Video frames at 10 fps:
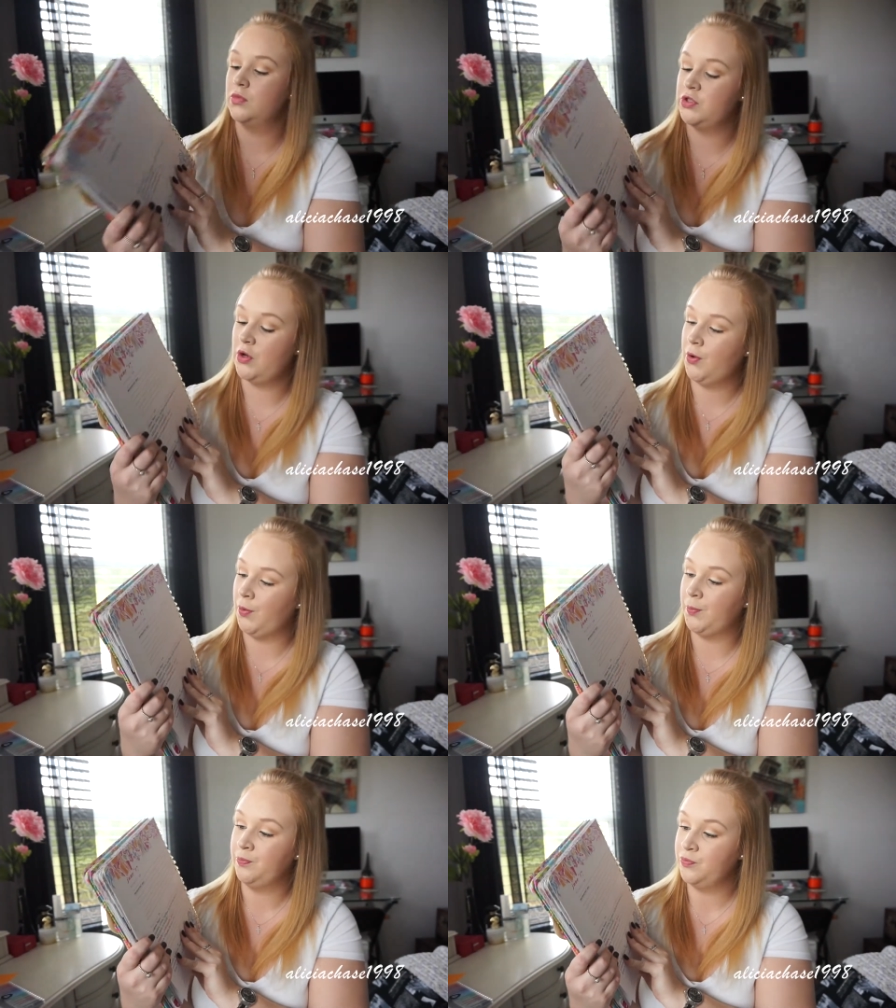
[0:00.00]

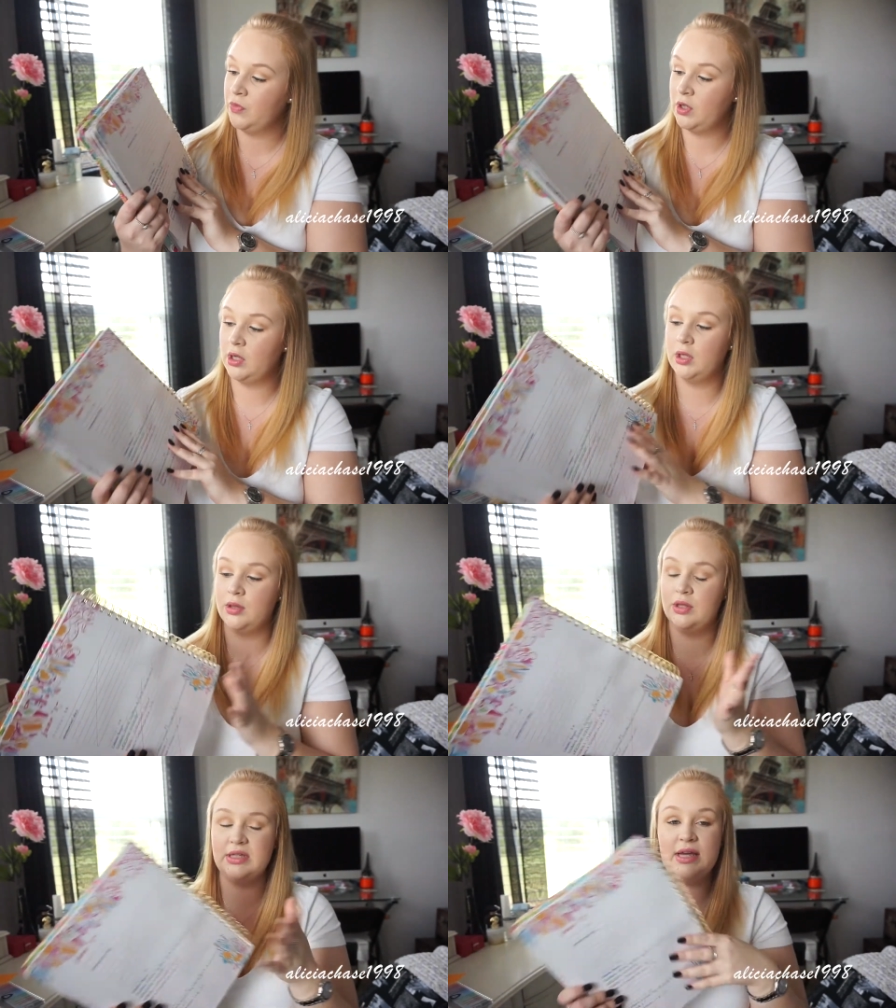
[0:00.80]
So
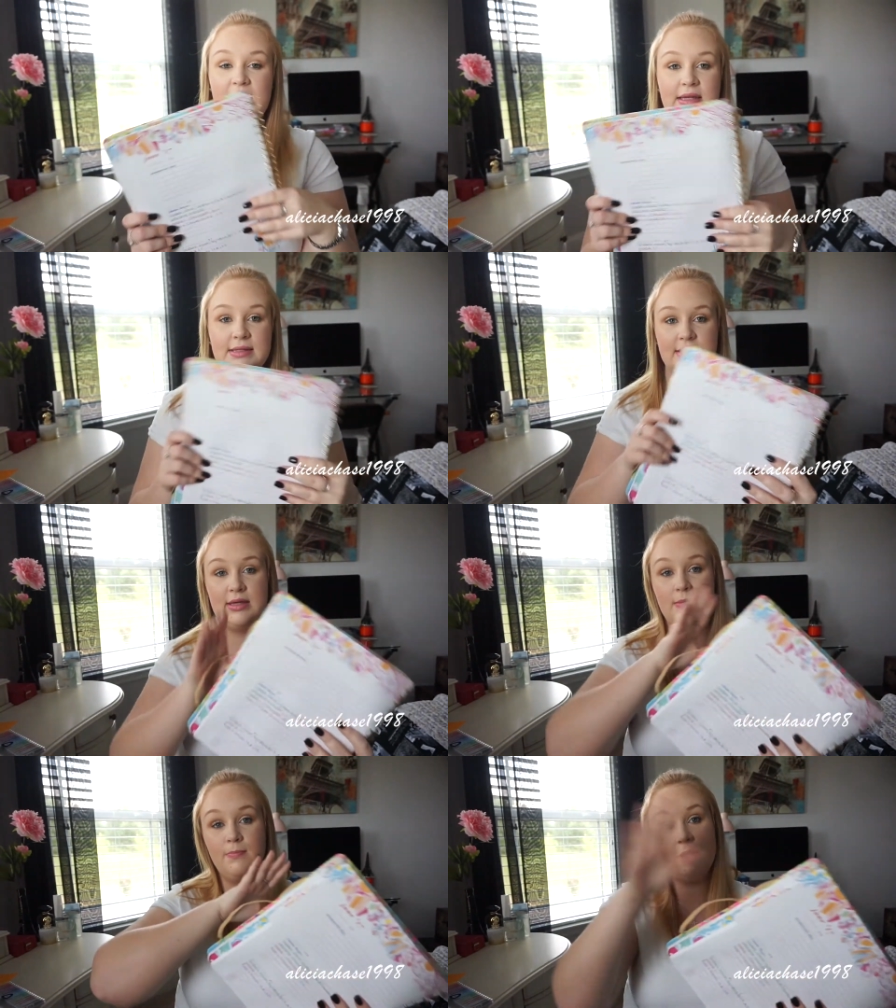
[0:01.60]
this has
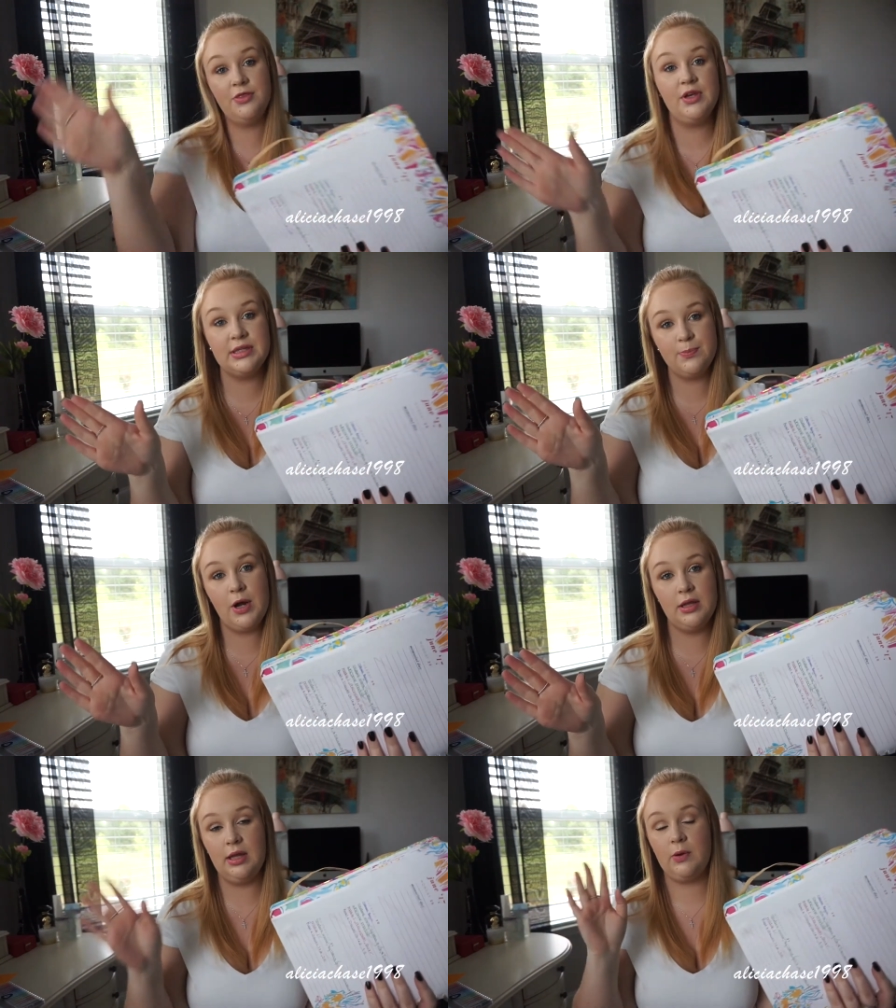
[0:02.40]
the monthly
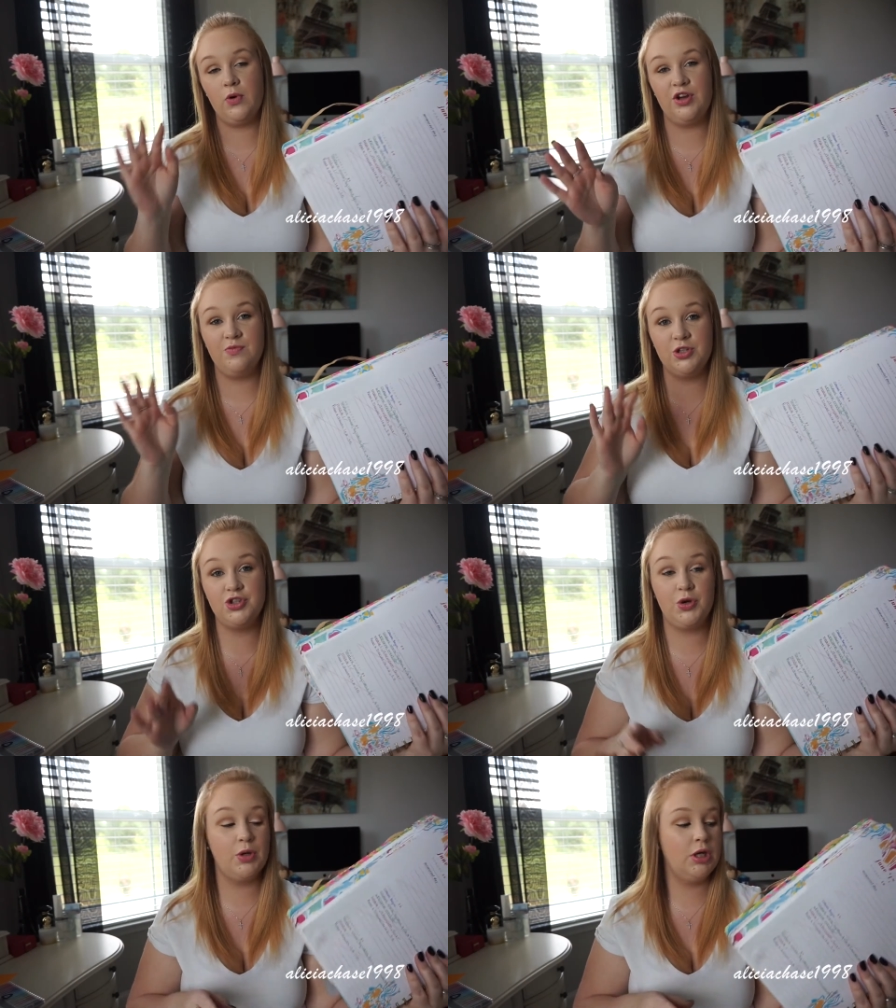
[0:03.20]
spread like what I've been
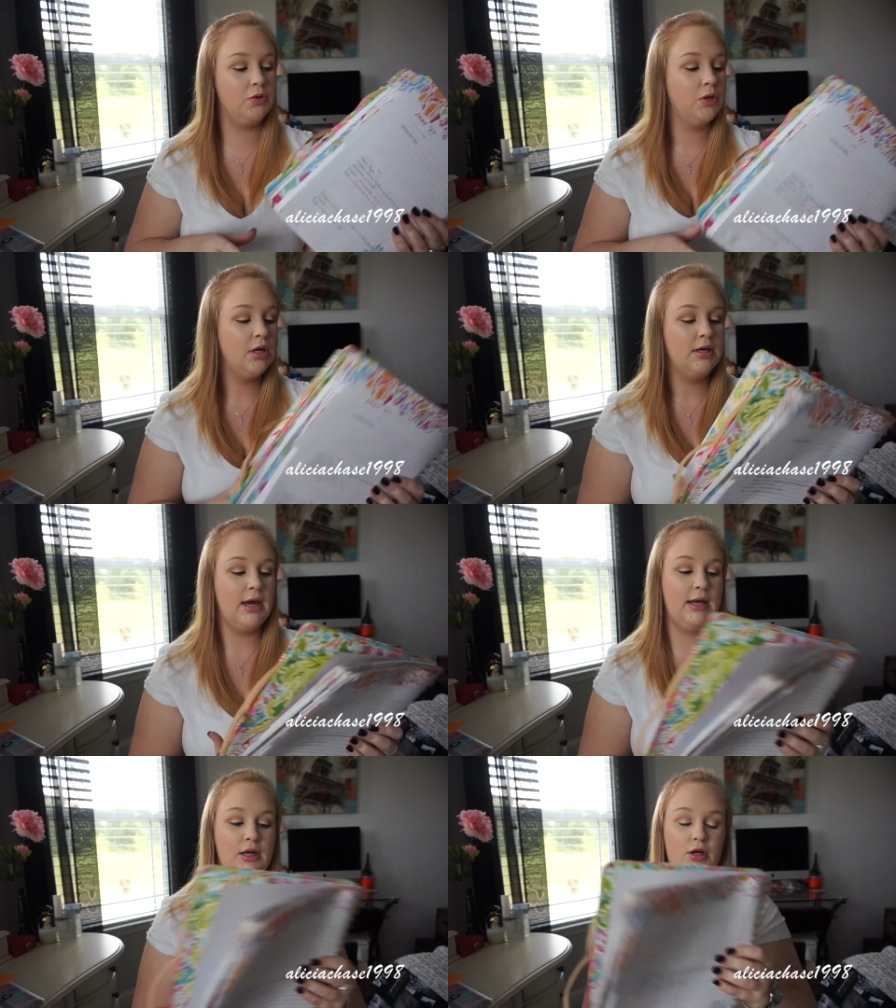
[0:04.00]
showing you,
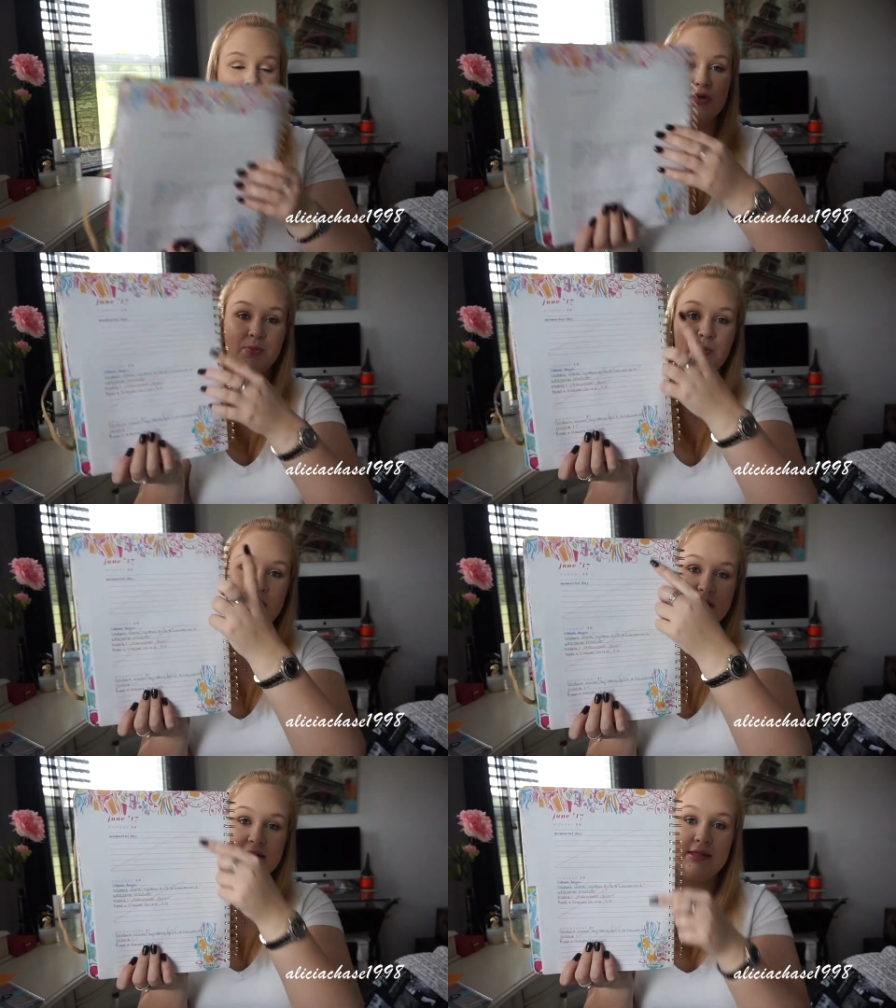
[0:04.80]
and it also
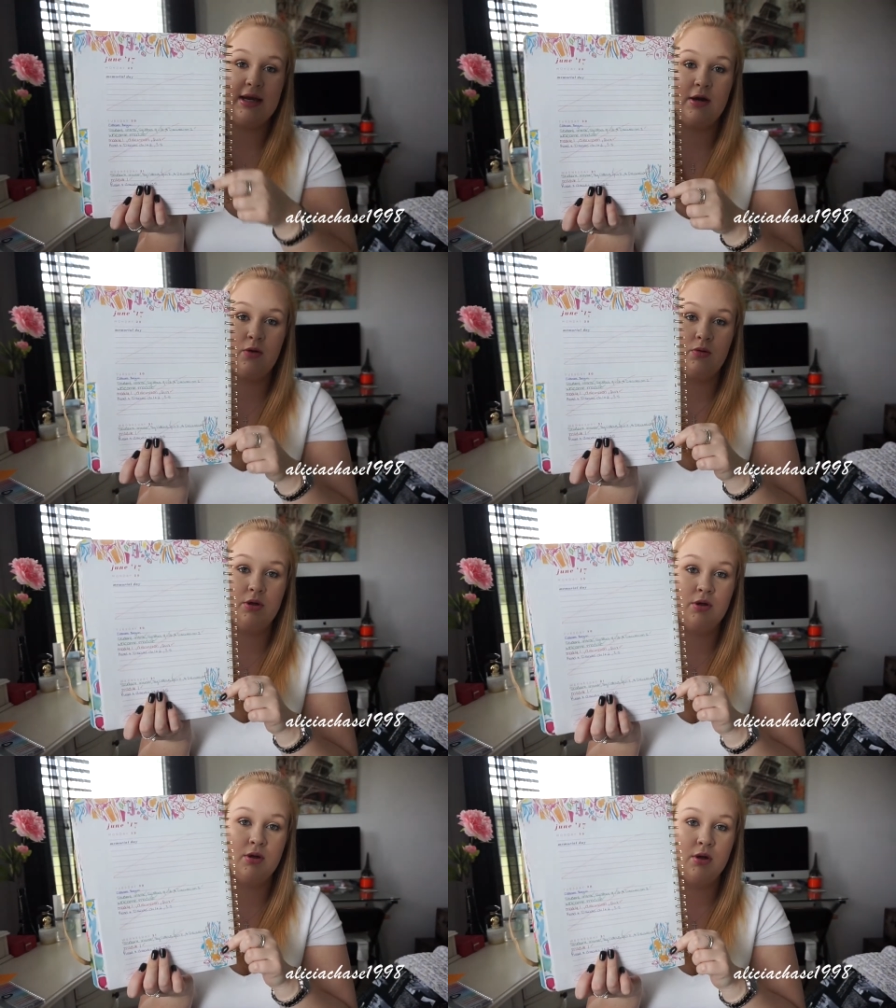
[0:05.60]
breaks down
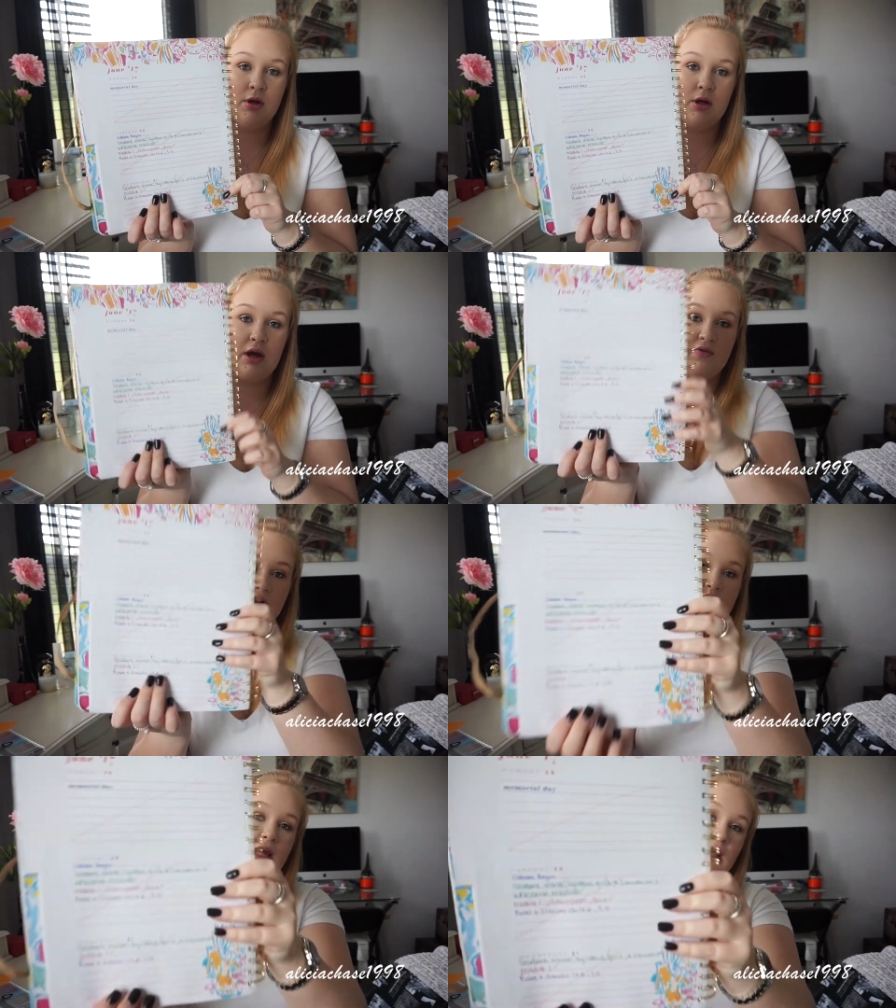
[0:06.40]

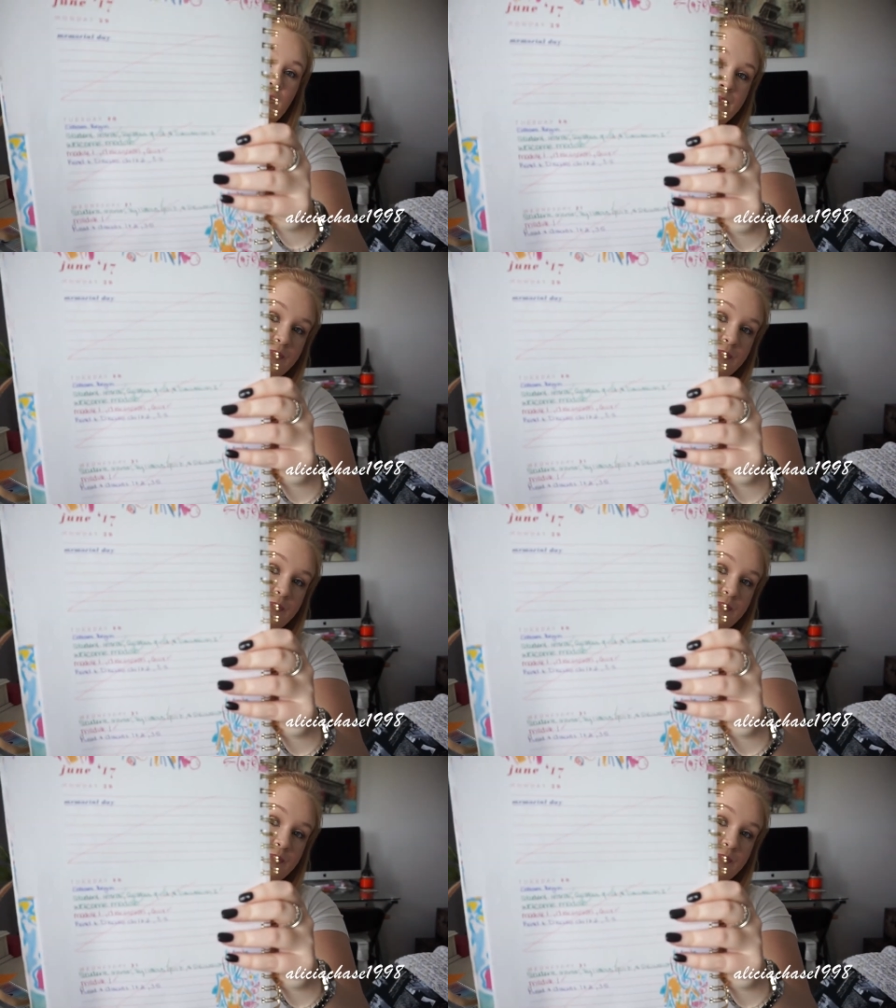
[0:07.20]
every day.